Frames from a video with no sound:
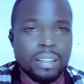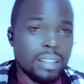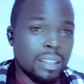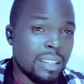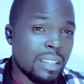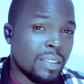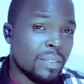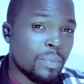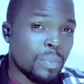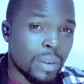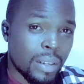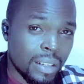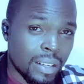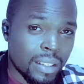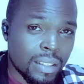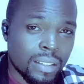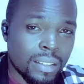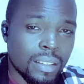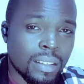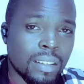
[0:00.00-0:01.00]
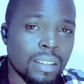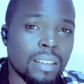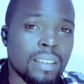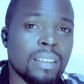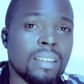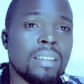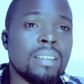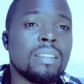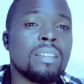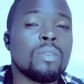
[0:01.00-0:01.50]
for broilers,
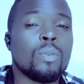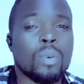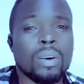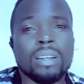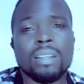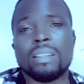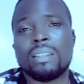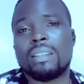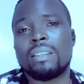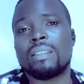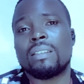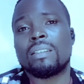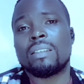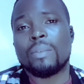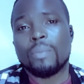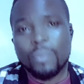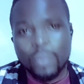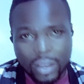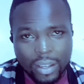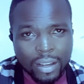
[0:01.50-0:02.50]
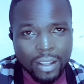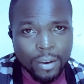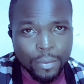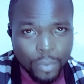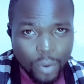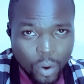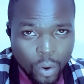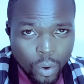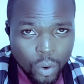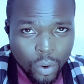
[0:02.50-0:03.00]
make sure it is
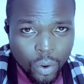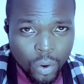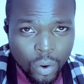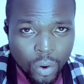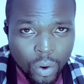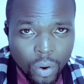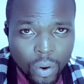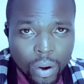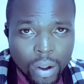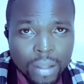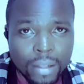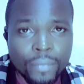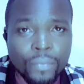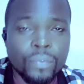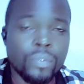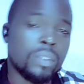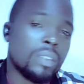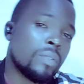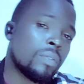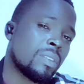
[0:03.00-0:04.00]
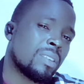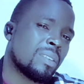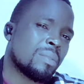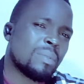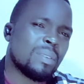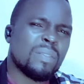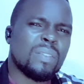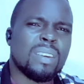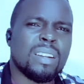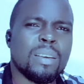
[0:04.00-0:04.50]
available, or if not
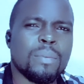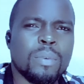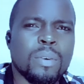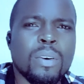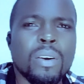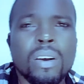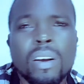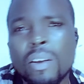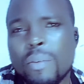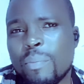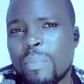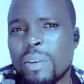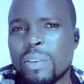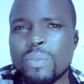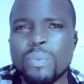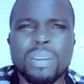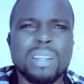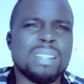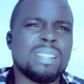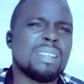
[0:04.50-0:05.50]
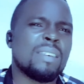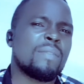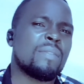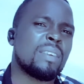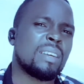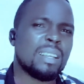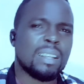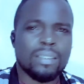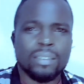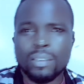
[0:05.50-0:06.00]
available, make sure you have
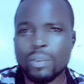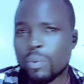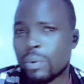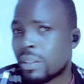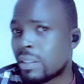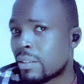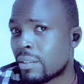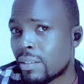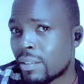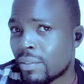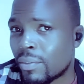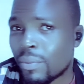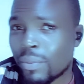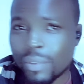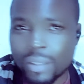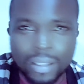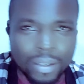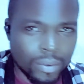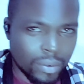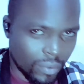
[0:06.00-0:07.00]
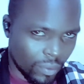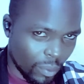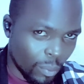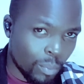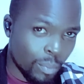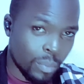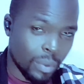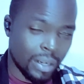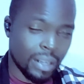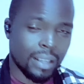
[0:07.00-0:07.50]
other ways to sell your
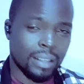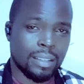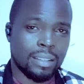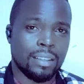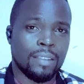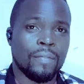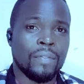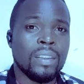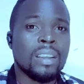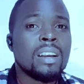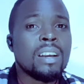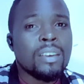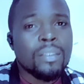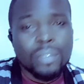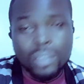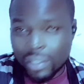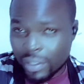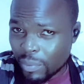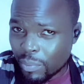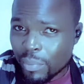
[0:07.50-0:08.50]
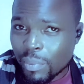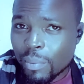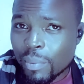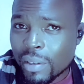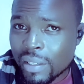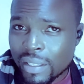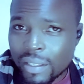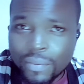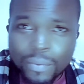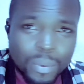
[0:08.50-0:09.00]
products. As the
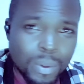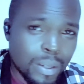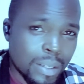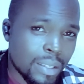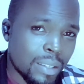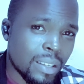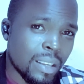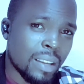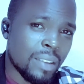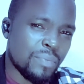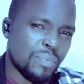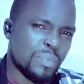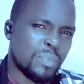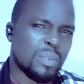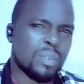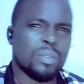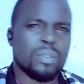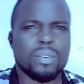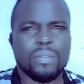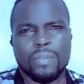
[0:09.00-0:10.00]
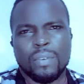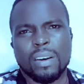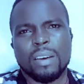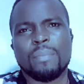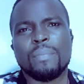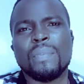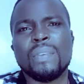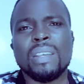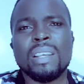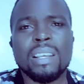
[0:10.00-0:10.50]
more these birds stay on your
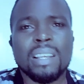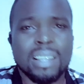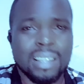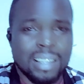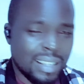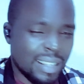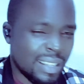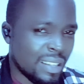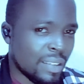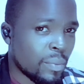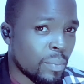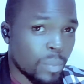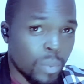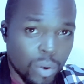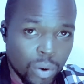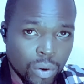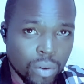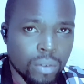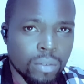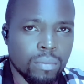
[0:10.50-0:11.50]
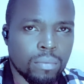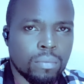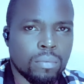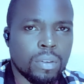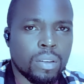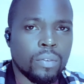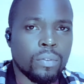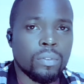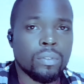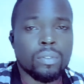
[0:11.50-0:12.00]
farm, the more
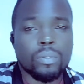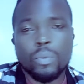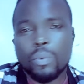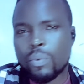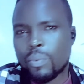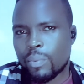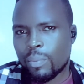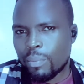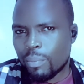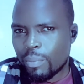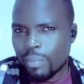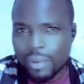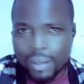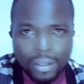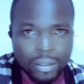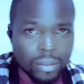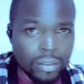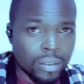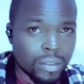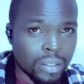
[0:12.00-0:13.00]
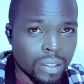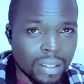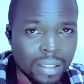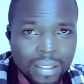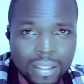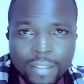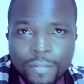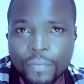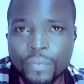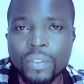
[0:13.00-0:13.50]
you are going to make
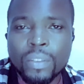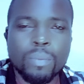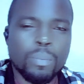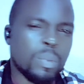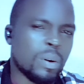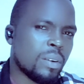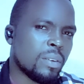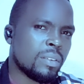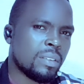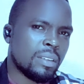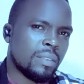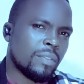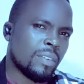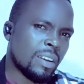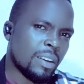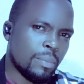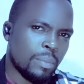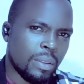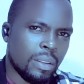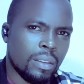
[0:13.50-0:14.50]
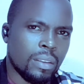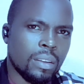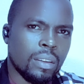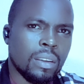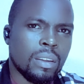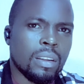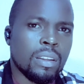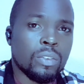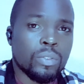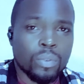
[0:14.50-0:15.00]
losses in broiler farming.
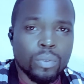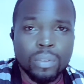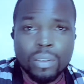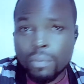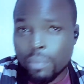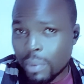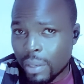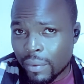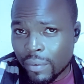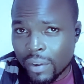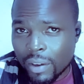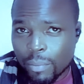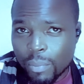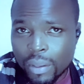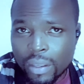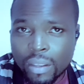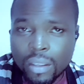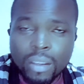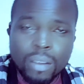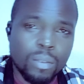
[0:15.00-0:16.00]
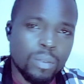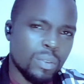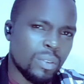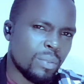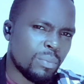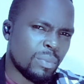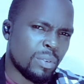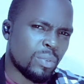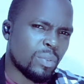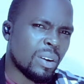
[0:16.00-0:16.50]
So in broiler farming,
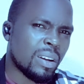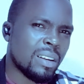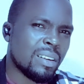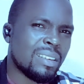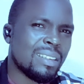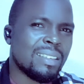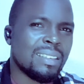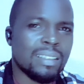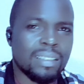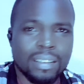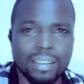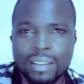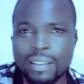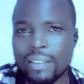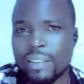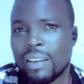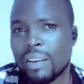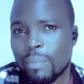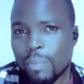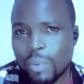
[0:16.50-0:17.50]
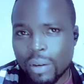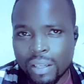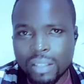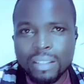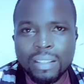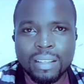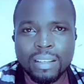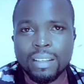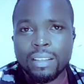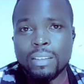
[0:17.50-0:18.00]
make sure the
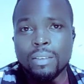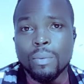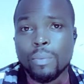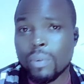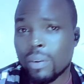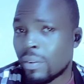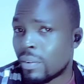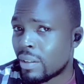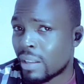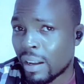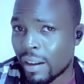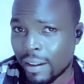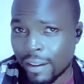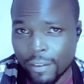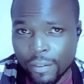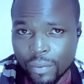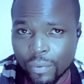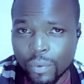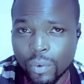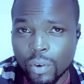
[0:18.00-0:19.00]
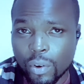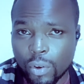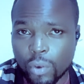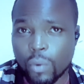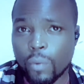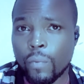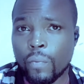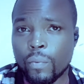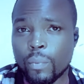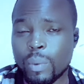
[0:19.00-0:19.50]
market is always there for
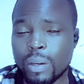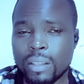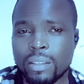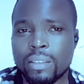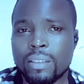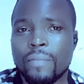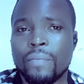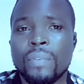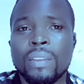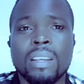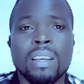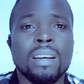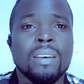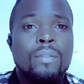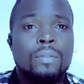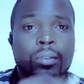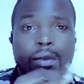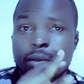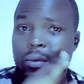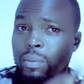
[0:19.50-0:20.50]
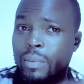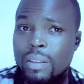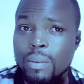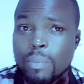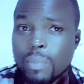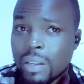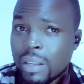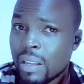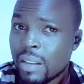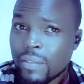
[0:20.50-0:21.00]
your birds, because the
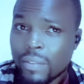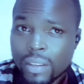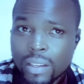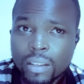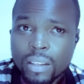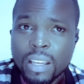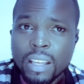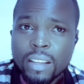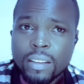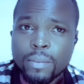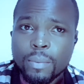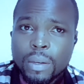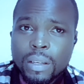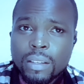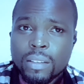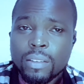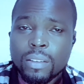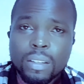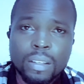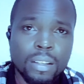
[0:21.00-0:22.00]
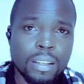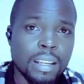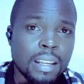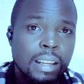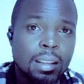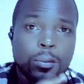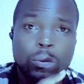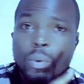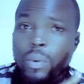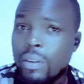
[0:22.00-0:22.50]
more you feed these birds
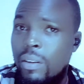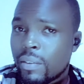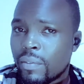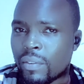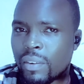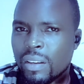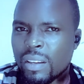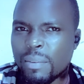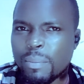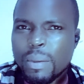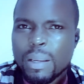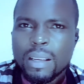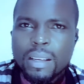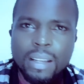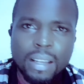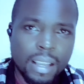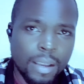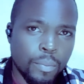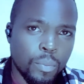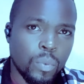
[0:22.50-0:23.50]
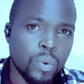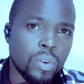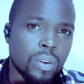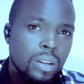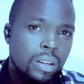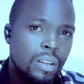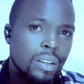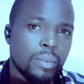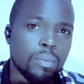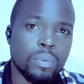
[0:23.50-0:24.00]
without people buying them,
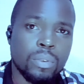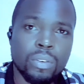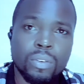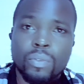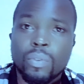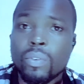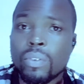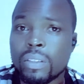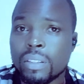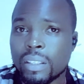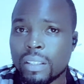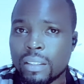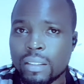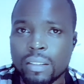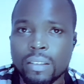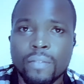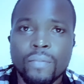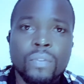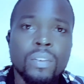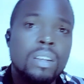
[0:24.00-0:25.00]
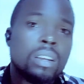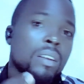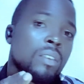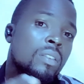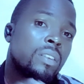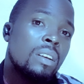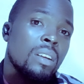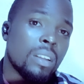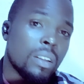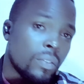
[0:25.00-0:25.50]
the more losses.
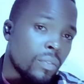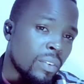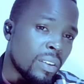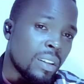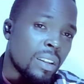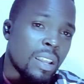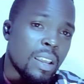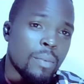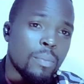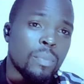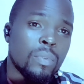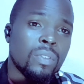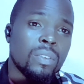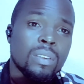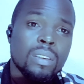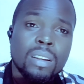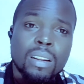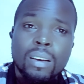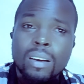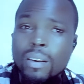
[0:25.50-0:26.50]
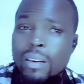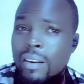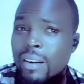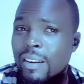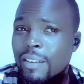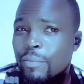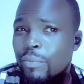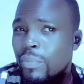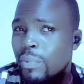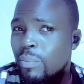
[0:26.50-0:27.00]
Each day you feed them when they
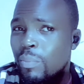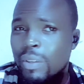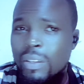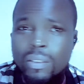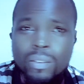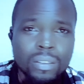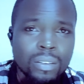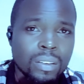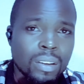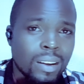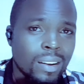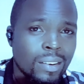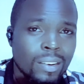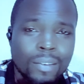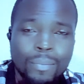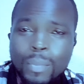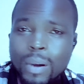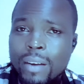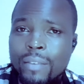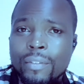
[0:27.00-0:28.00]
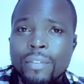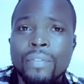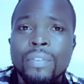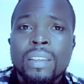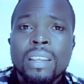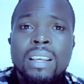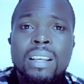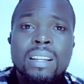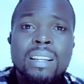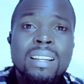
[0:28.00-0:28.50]
are 6 weeks and above,
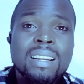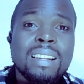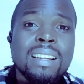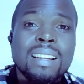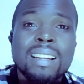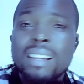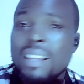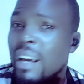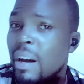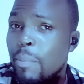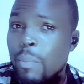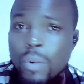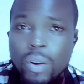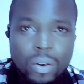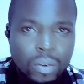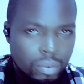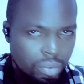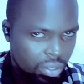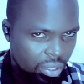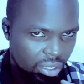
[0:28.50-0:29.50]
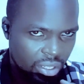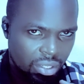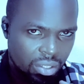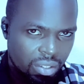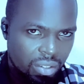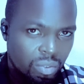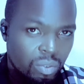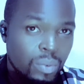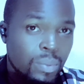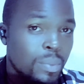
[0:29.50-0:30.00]
the more losses
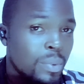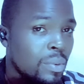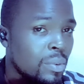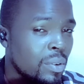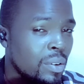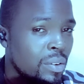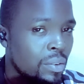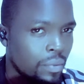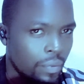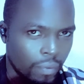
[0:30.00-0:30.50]
you make on